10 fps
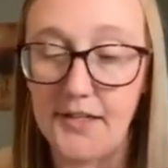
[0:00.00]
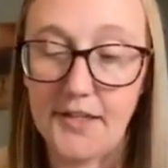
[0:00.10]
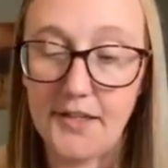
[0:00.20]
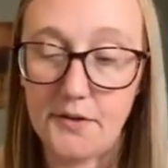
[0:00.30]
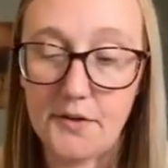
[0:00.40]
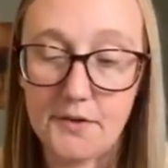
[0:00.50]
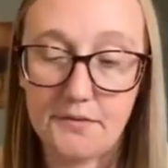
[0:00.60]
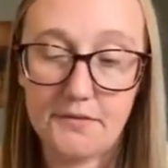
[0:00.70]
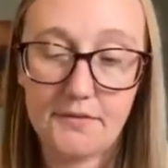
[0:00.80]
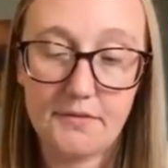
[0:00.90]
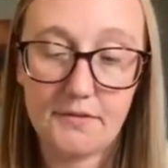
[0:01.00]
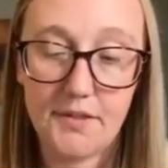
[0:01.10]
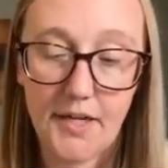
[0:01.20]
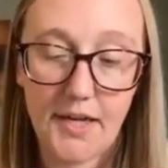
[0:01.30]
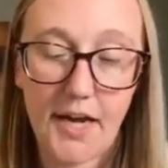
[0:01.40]
you know,
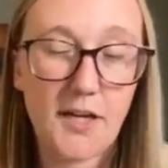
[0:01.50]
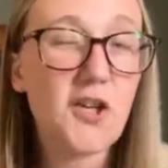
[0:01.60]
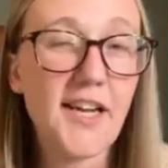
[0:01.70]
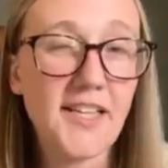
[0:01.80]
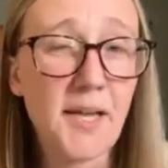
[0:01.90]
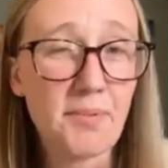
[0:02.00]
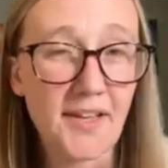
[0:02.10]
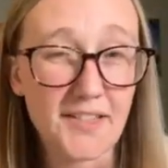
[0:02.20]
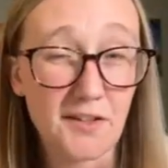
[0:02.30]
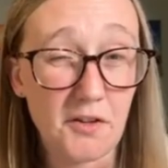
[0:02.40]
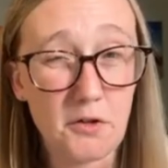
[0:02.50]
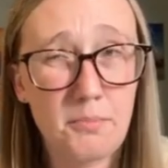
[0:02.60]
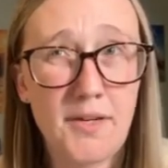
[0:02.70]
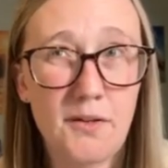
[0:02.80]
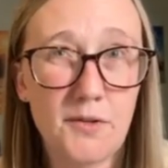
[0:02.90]
I try and keep things a little
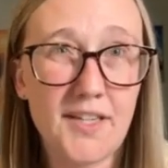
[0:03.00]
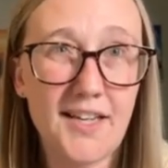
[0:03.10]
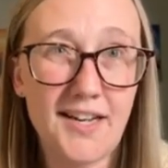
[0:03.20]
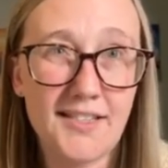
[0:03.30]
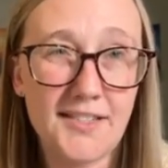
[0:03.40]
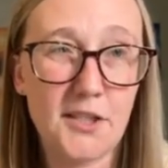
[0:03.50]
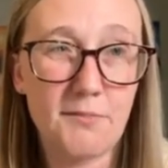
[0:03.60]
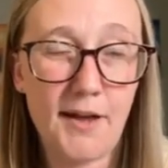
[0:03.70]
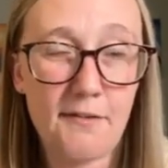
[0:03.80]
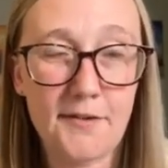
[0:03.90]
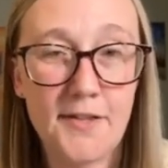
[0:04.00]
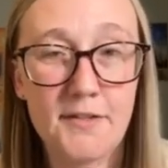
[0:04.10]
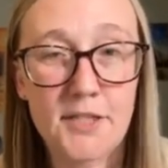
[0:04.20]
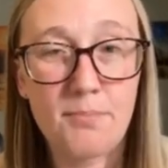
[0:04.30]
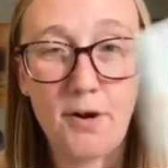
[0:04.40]
bit organized, so rather
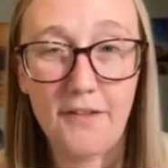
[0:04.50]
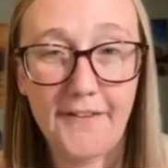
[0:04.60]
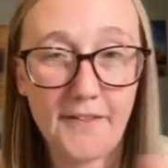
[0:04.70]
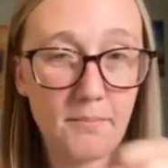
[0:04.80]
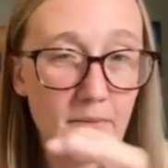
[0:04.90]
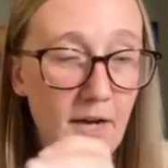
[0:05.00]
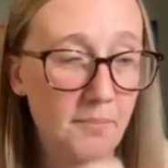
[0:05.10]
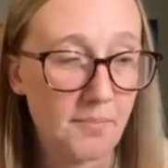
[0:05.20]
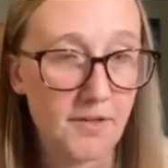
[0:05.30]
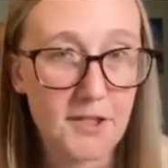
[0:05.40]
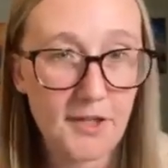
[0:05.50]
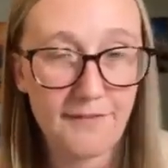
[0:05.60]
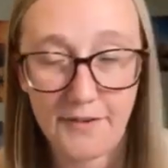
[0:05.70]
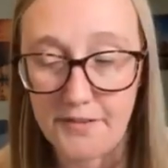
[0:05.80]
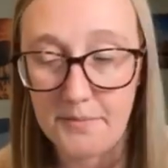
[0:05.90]
than just balling them up and
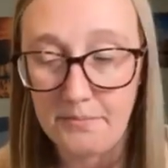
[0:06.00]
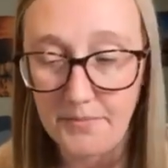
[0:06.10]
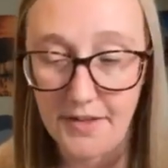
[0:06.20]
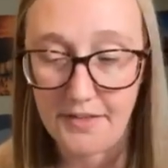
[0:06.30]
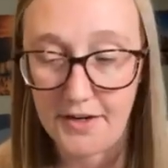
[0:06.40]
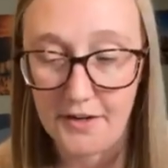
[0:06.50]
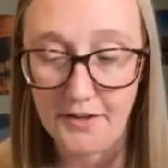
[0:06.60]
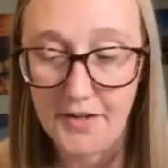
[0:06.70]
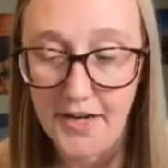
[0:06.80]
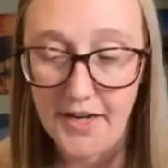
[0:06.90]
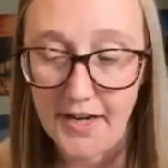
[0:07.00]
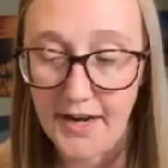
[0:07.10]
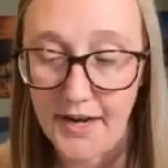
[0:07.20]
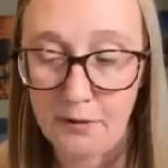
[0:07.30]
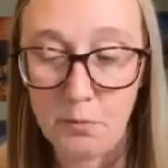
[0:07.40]
shoving them in there,
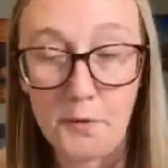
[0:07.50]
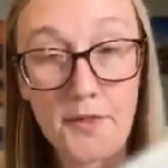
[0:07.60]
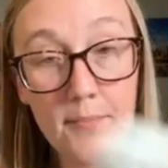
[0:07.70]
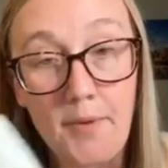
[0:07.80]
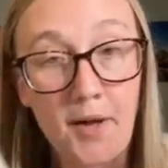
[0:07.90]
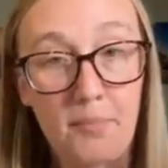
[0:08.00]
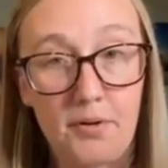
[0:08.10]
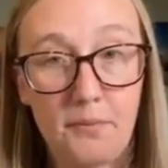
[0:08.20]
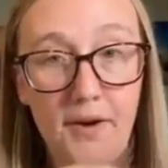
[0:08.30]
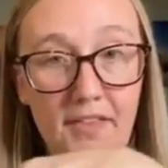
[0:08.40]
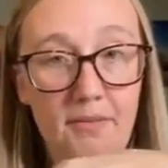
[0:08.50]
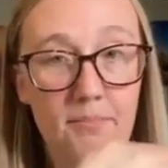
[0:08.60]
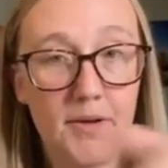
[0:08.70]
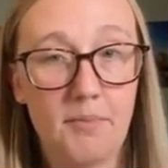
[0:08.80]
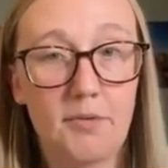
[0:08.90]
I roll them up with
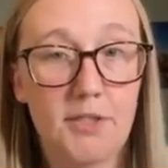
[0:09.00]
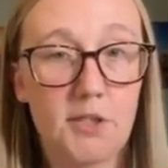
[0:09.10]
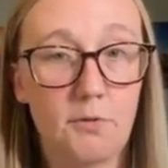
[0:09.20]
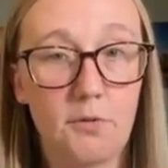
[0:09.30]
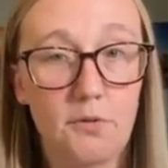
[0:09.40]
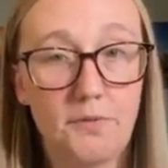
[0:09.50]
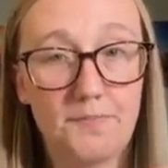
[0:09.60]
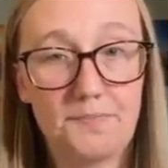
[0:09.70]
my brush roll.